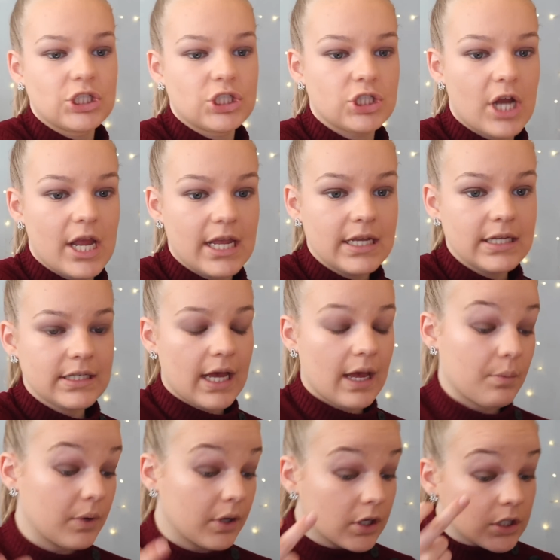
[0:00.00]
shade,
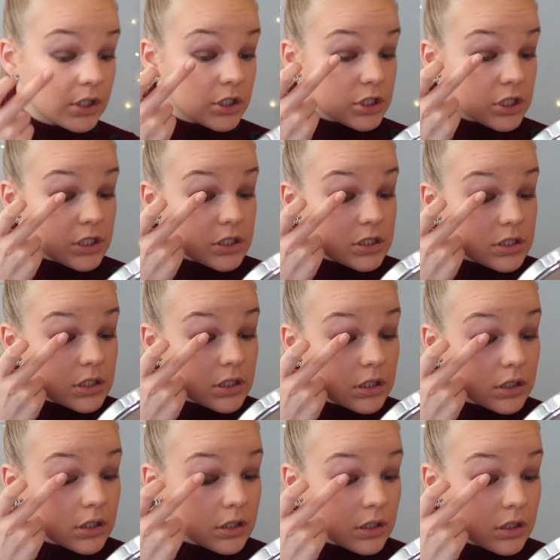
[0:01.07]
and we're going to just
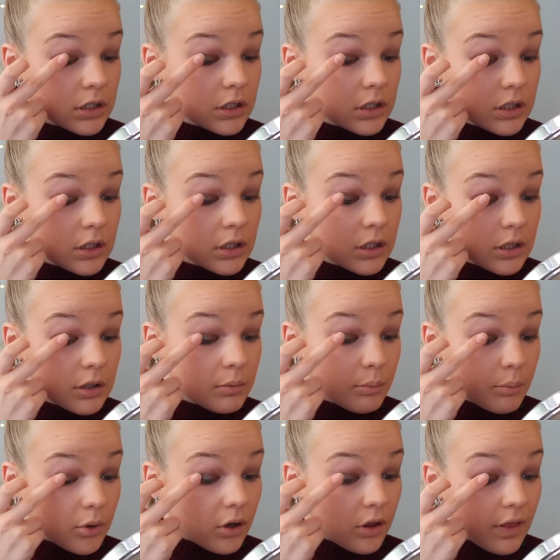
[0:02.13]

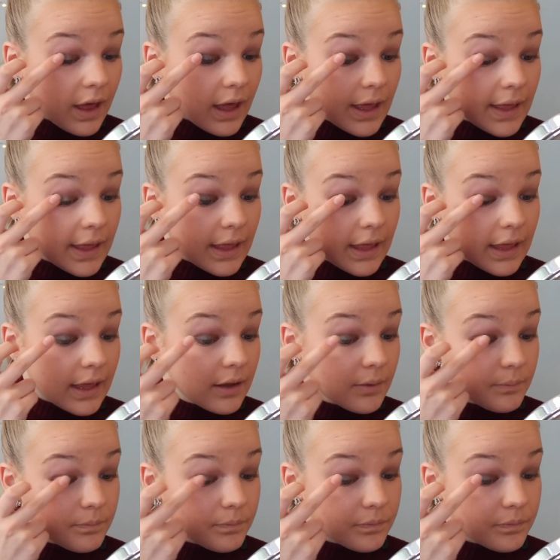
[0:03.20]
put that here.